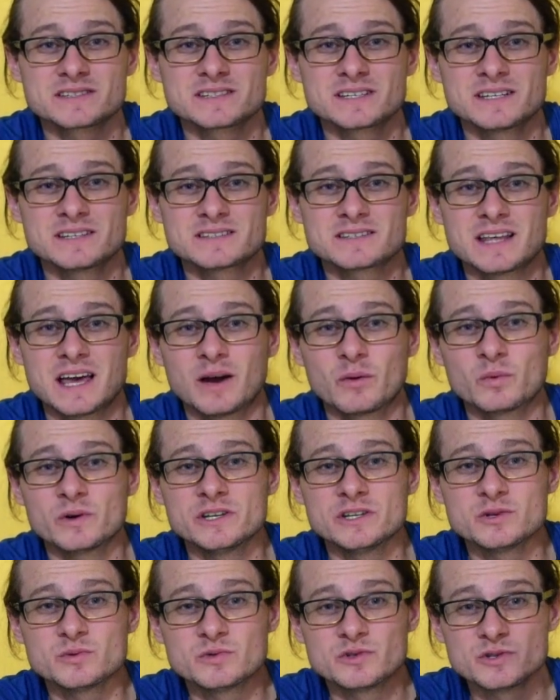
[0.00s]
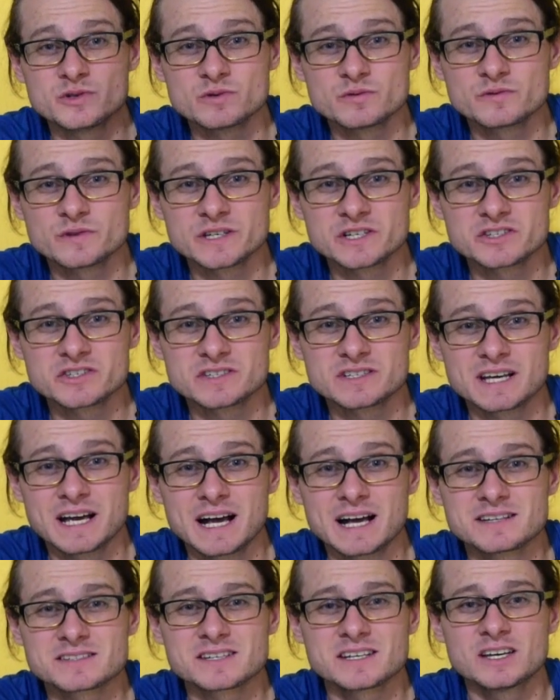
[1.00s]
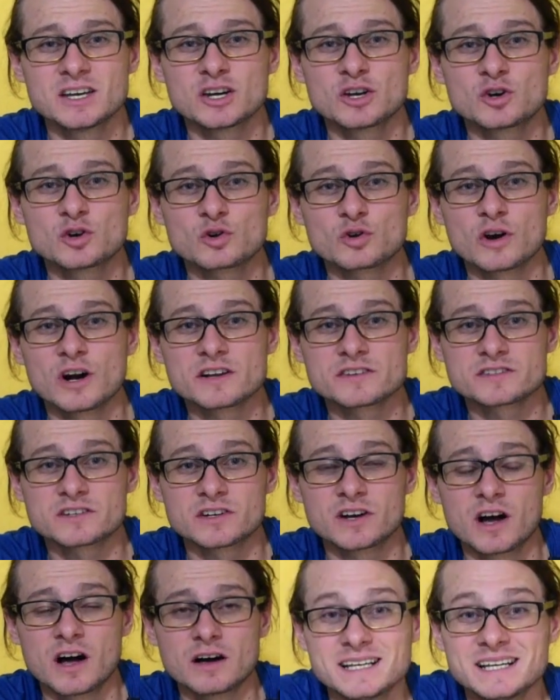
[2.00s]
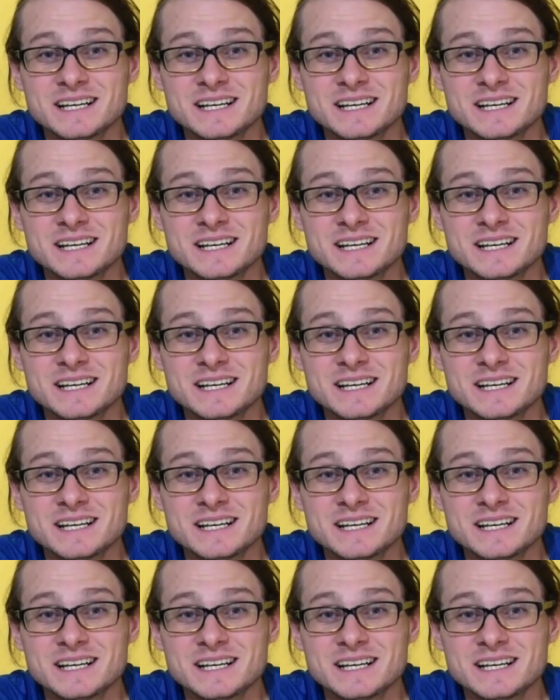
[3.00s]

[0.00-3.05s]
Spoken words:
is that when you do finish a task, cross it off.